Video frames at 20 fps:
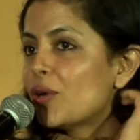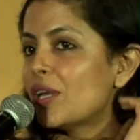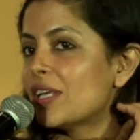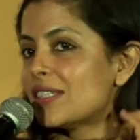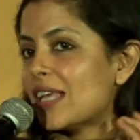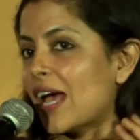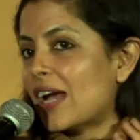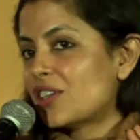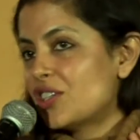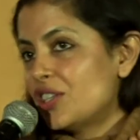
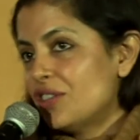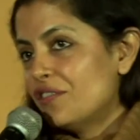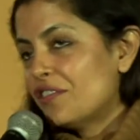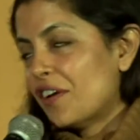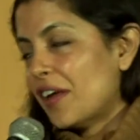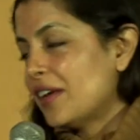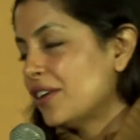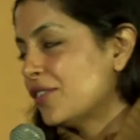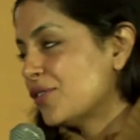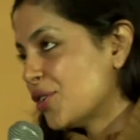is actually
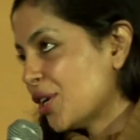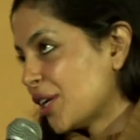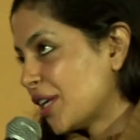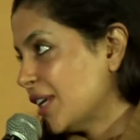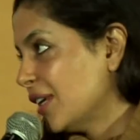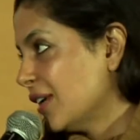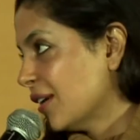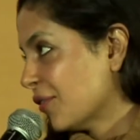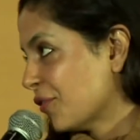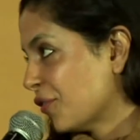very
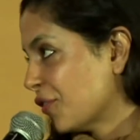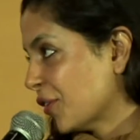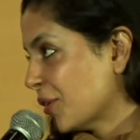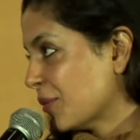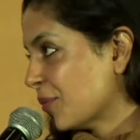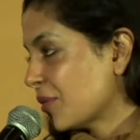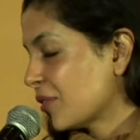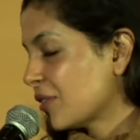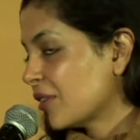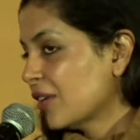tricky in
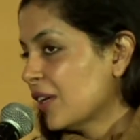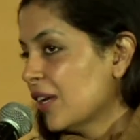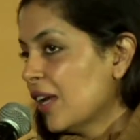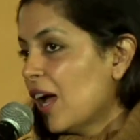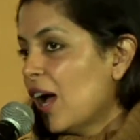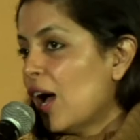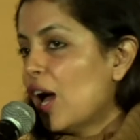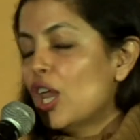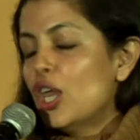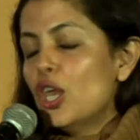films.
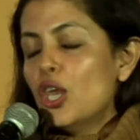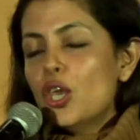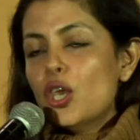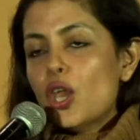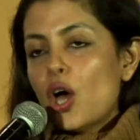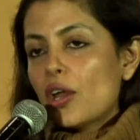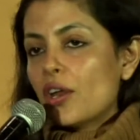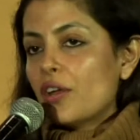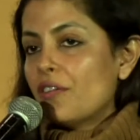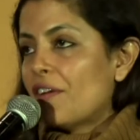A
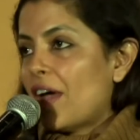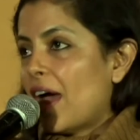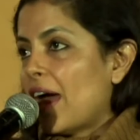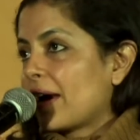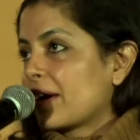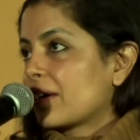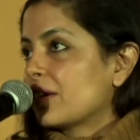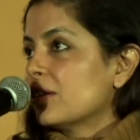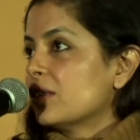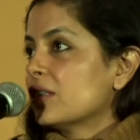lot of
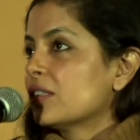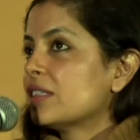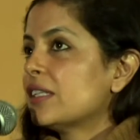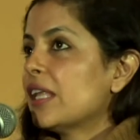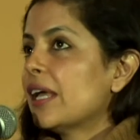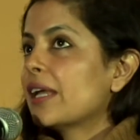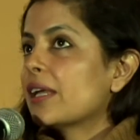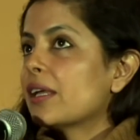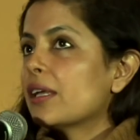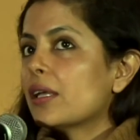actors,
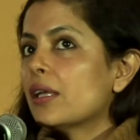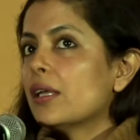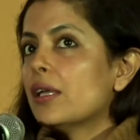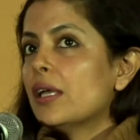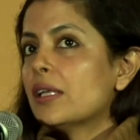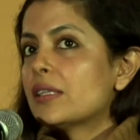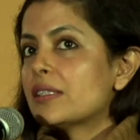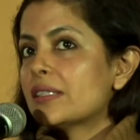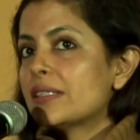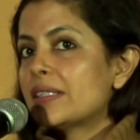like,
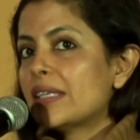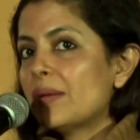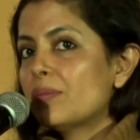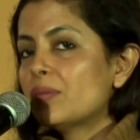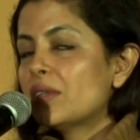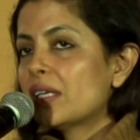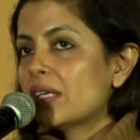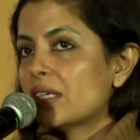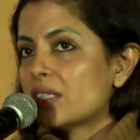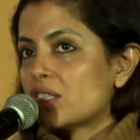it's the same
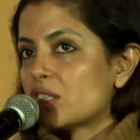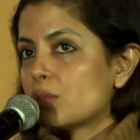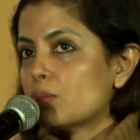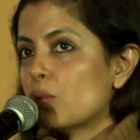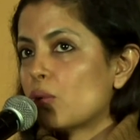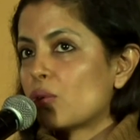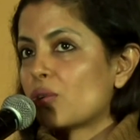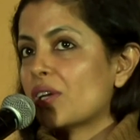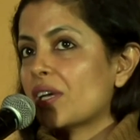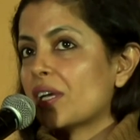thing as
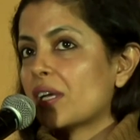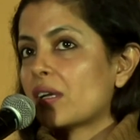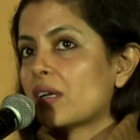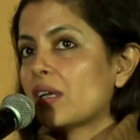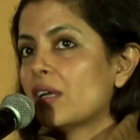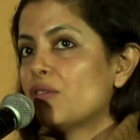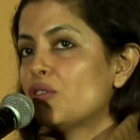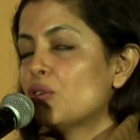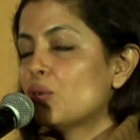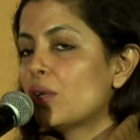smoking.
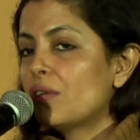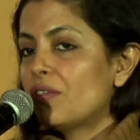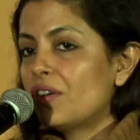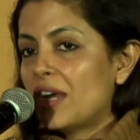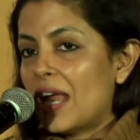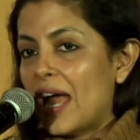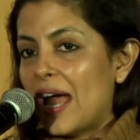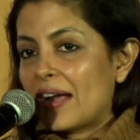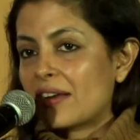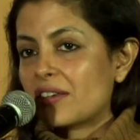If you give
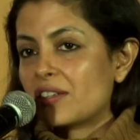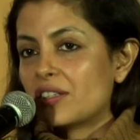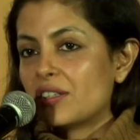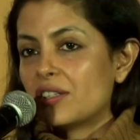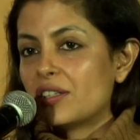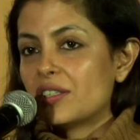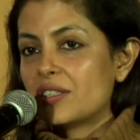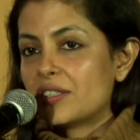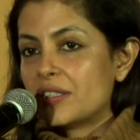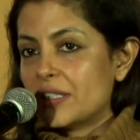an
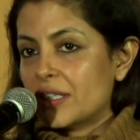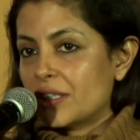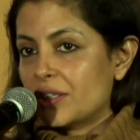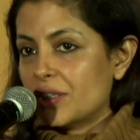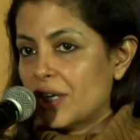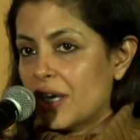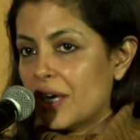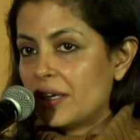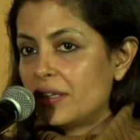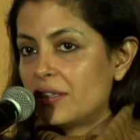actor a
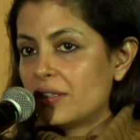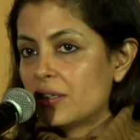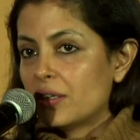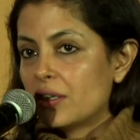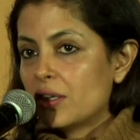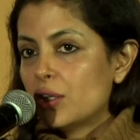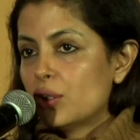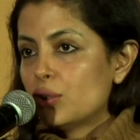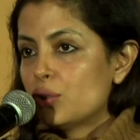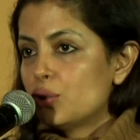cigarette
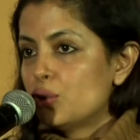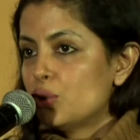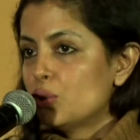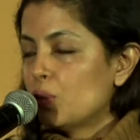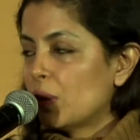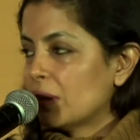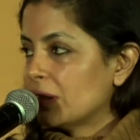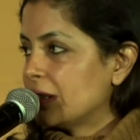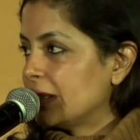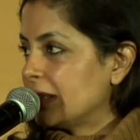to do
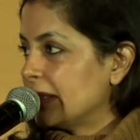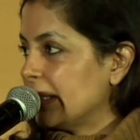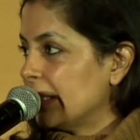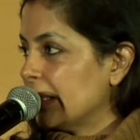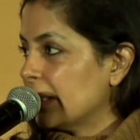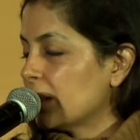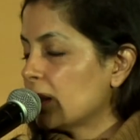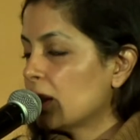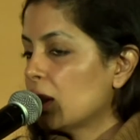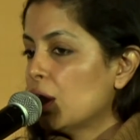one
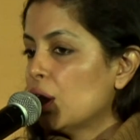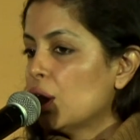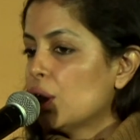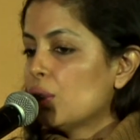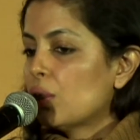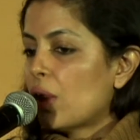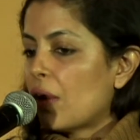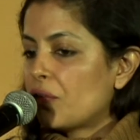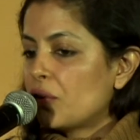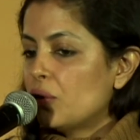scene,
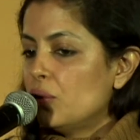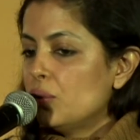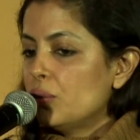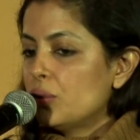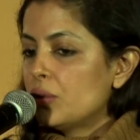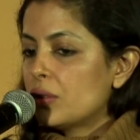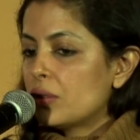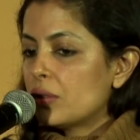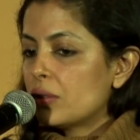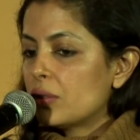you have to
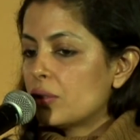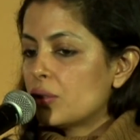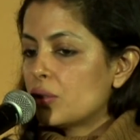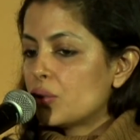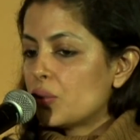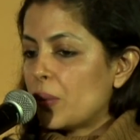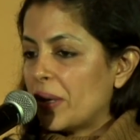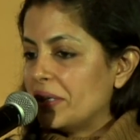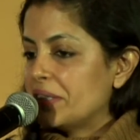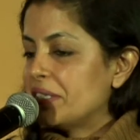do
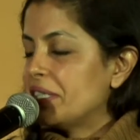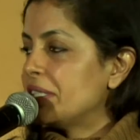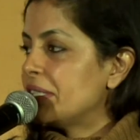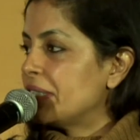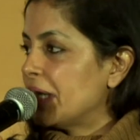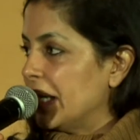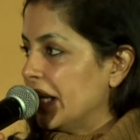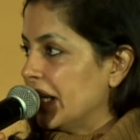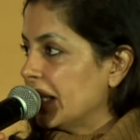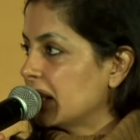20
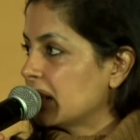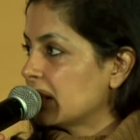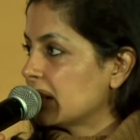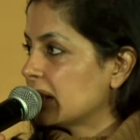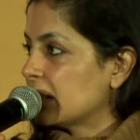takes,